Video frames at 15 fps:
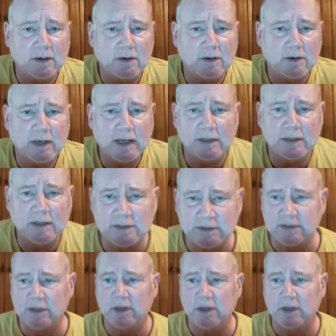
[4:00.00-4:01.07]
here and
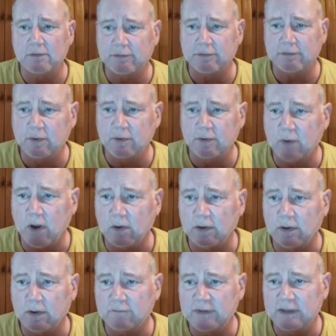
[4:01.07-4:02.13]
just go through
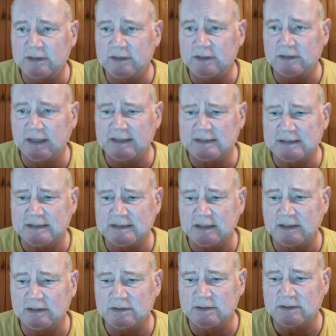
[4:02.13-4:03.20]
all of these
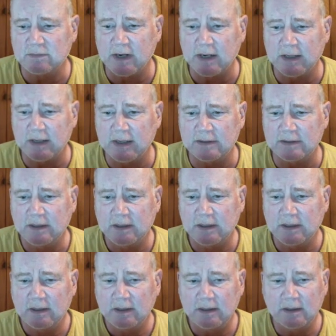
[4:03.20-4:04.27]
listings, right?
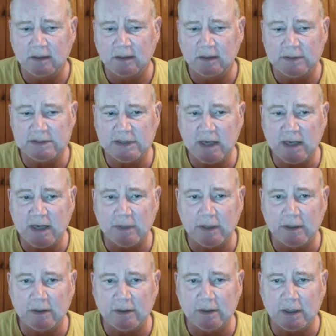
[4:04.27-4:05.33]
You can see how
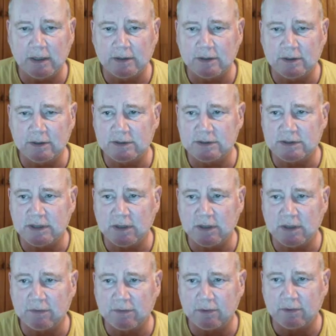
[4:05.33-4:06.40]
many you get. You just go
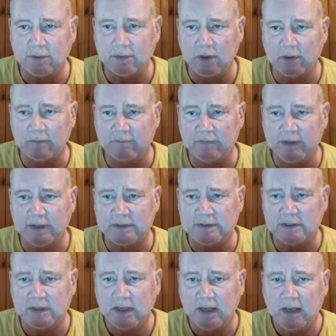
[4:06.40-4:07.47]
through all of
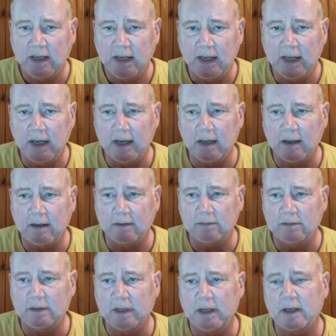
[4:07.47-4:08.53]
this,
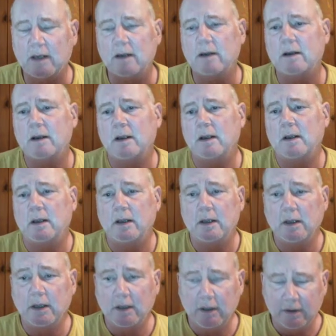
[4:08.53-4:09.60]
and
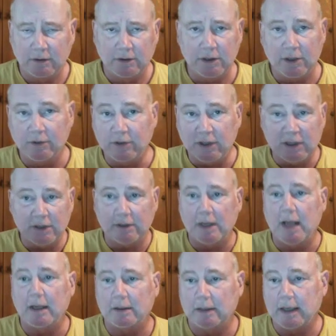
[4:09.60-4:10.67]
you can
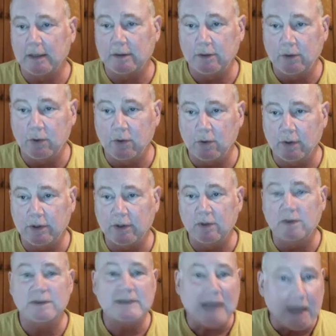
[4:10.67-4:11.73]
like New York, you
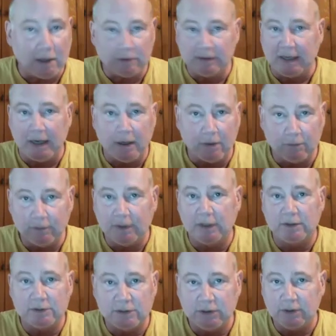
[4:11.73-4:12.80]
could dial down
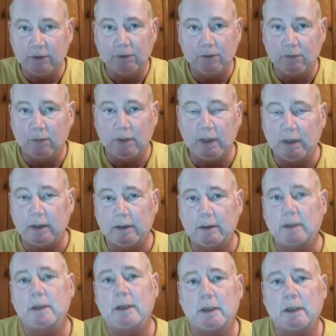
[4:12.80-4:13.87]
into